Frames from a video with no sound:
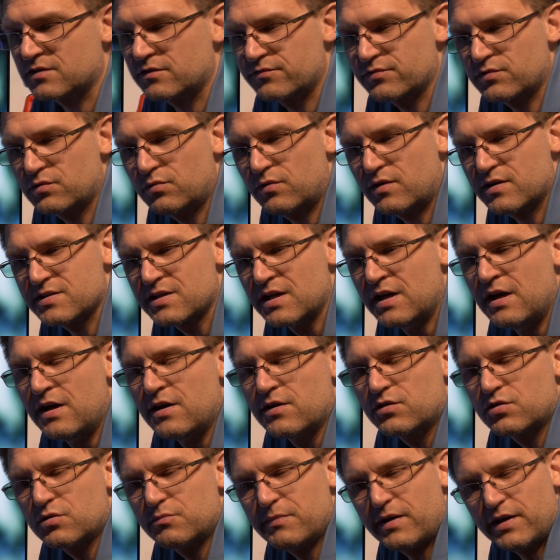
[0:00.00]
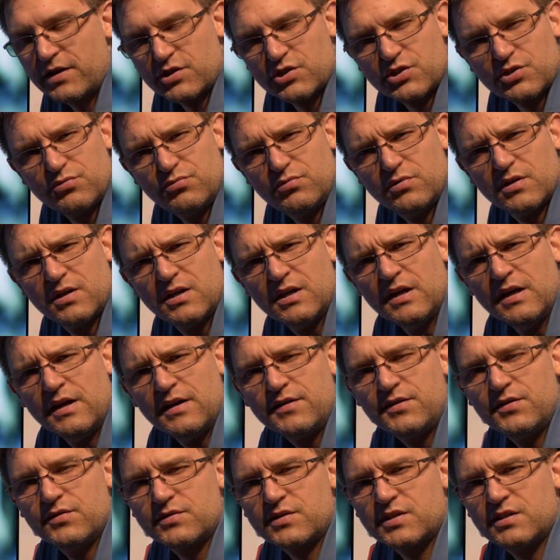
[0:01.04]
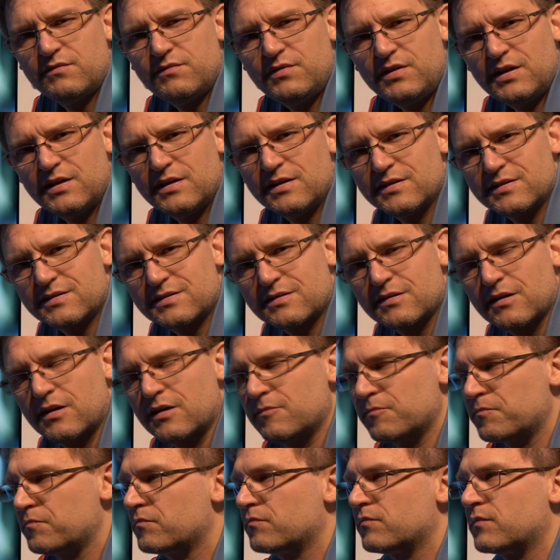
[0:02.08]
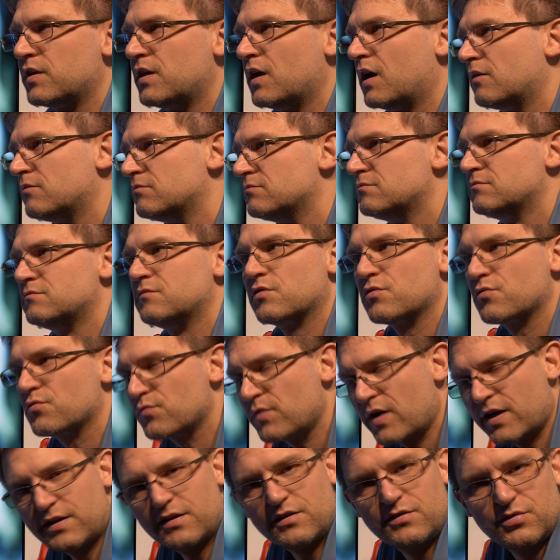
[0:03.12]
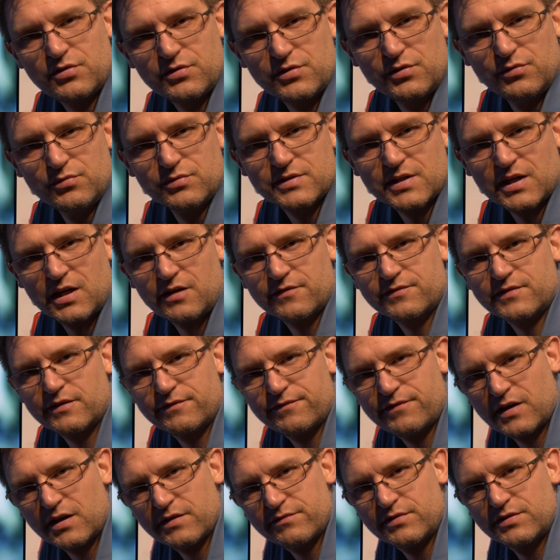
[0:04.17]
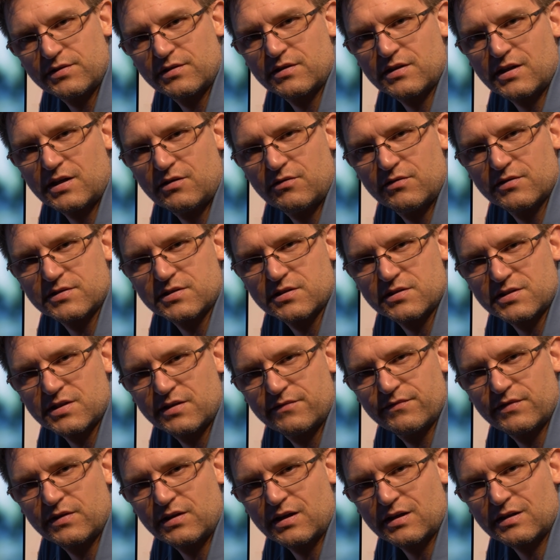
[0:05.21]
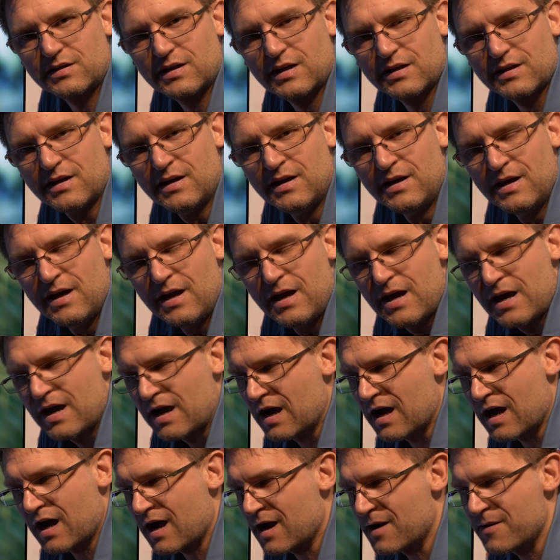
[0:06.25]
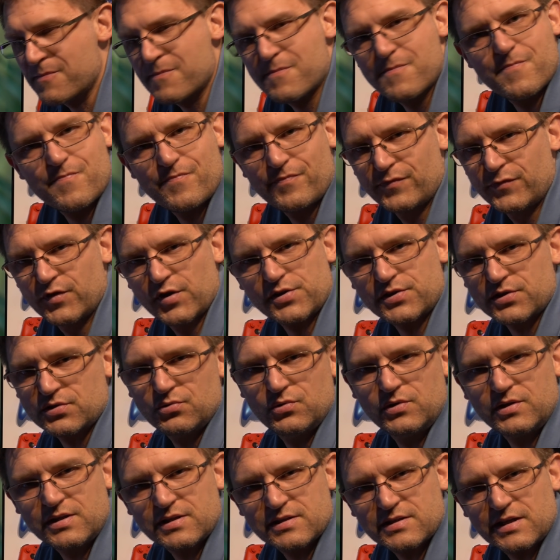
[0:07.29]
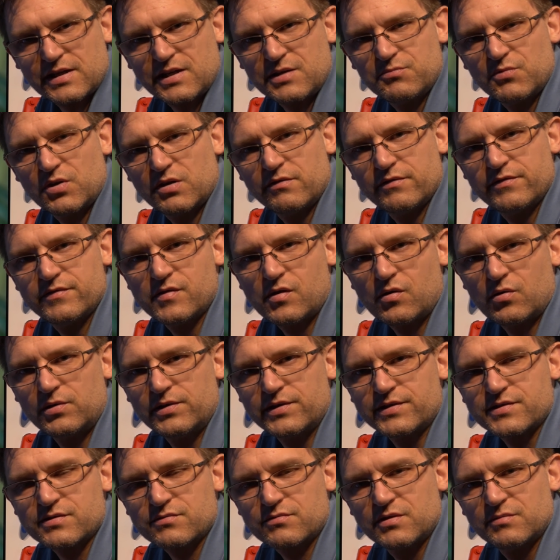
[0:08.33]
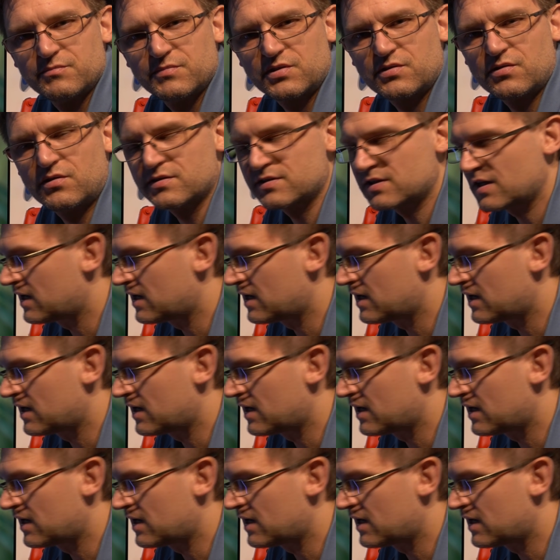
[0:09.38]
of course, to make sure your TV is ready to use after 500 hours or something like that. I'm not doing this anymore with an OLED screen, because